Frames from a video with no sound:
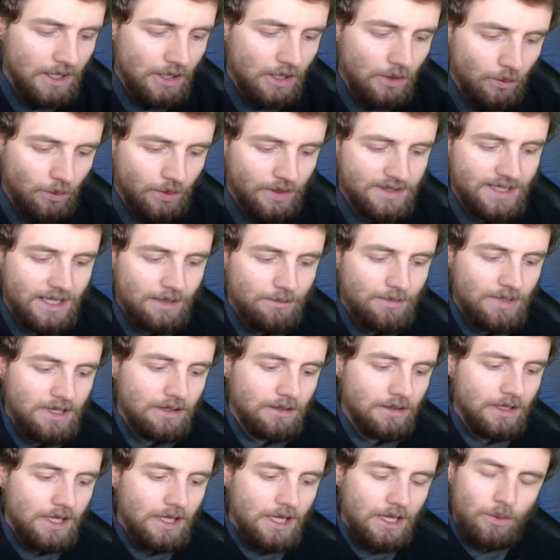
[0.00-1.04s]
what does that
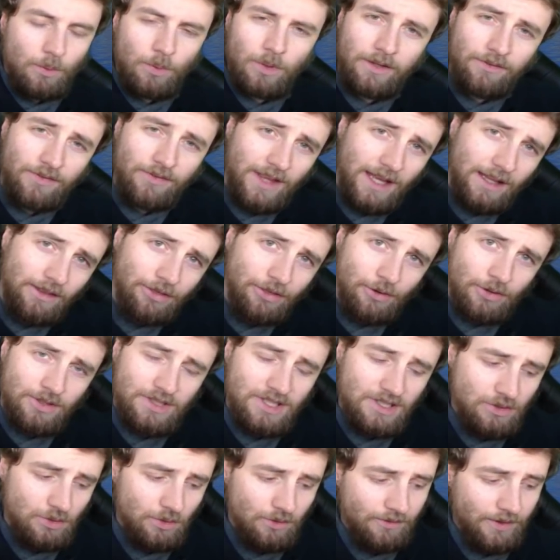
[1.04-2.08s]
mean? Well, if they have
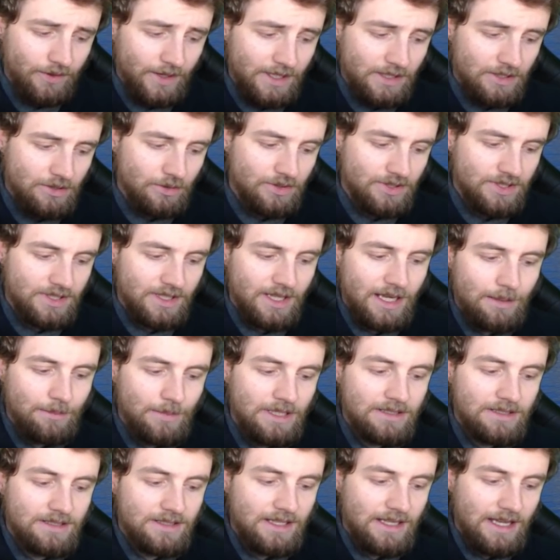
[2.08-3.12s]
32 fighters, that
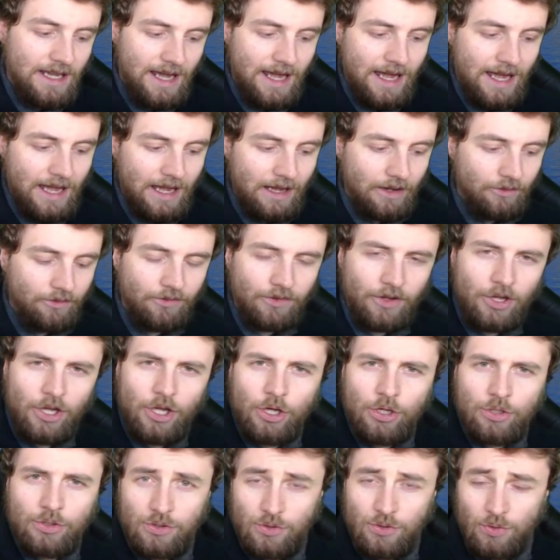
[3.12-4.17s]
means they have
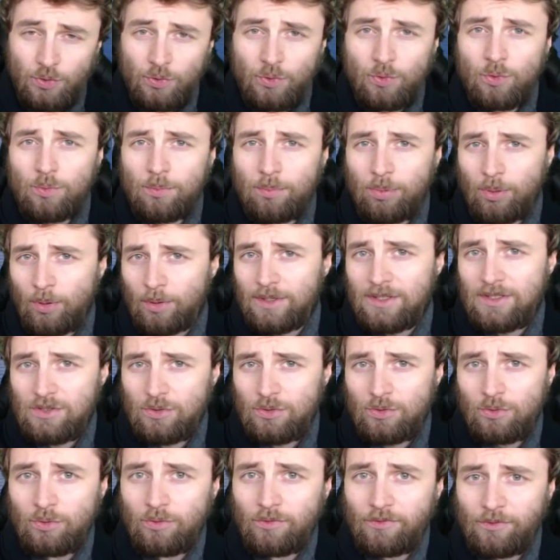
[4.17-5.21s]

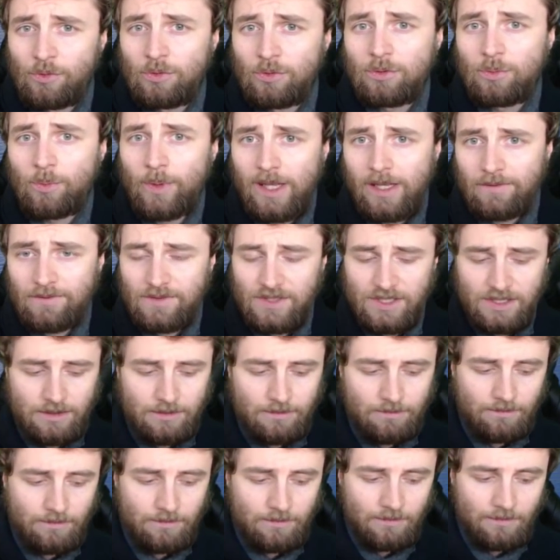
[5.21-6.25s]
2.2 full waves.
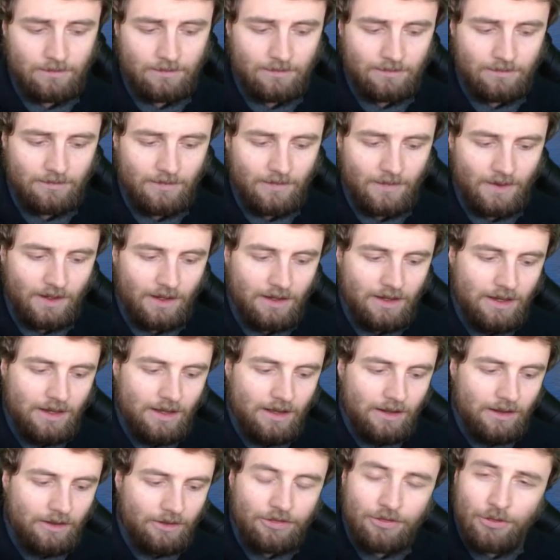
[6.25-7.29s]

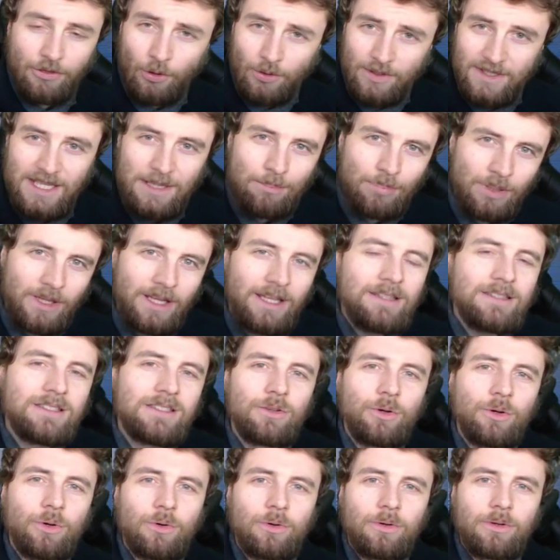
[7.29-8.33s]
30 planes
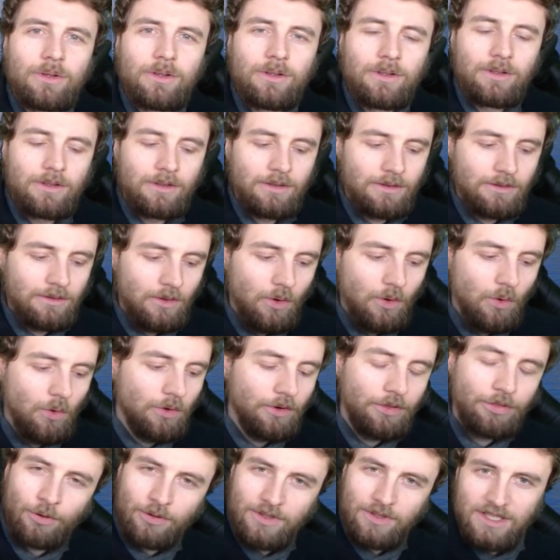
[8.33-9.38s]
though, or
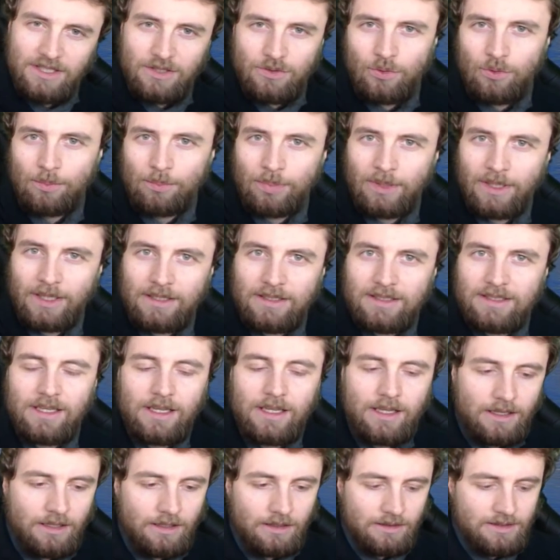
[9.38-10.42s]
32 planes.
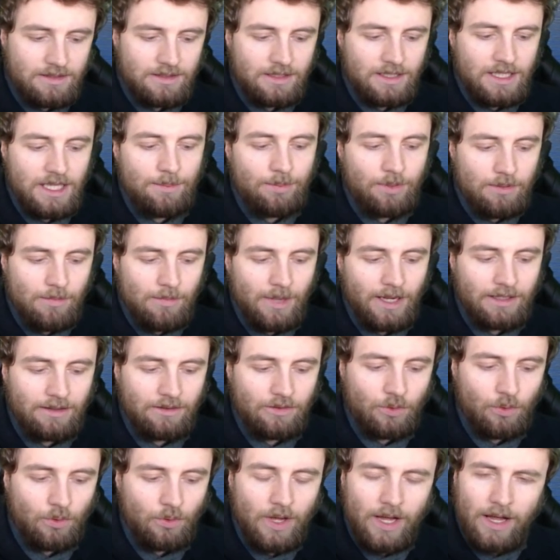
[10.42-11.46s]
Just keep in mind
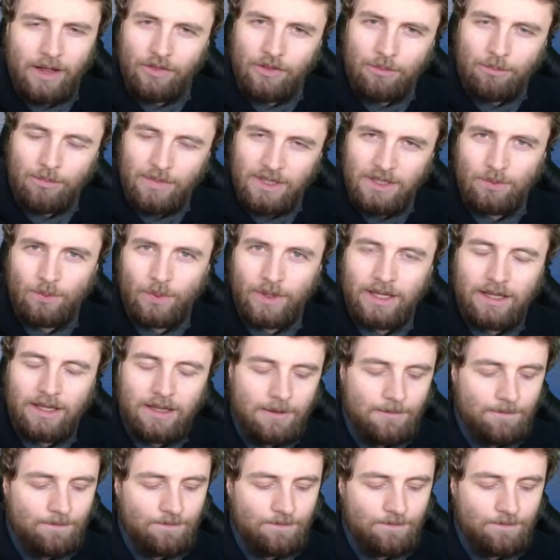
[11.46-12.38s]
though, the Midway,